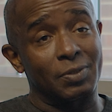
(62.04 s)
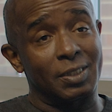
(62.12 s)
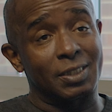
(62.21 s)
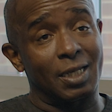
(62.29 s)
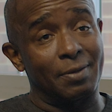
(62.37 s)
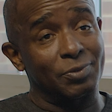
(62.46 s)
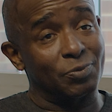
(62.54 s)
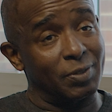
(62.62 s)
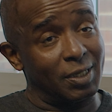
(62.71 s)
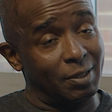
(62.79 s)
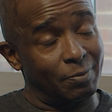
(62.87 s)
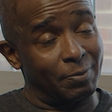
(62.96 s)
in times
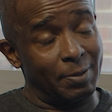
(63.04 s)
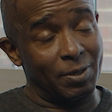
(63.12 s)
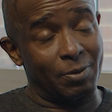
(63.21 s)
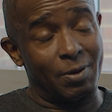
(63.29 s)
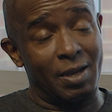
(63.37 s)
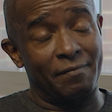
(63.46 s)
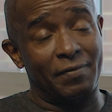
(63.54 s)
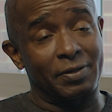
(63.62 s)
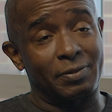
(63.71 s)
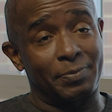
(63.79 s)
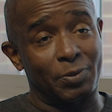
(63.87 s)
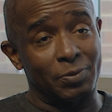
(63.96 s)
when people are quite
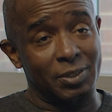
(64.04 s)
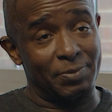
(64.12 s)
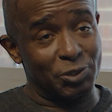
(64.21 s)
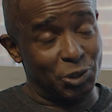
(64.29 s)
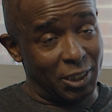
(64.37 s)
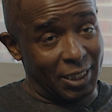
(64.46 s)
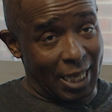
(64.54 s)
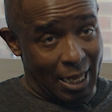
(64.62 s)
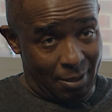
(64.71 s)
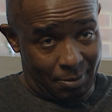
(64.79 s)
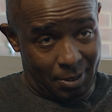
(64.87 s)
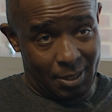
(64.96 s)
vulnerable, especially now,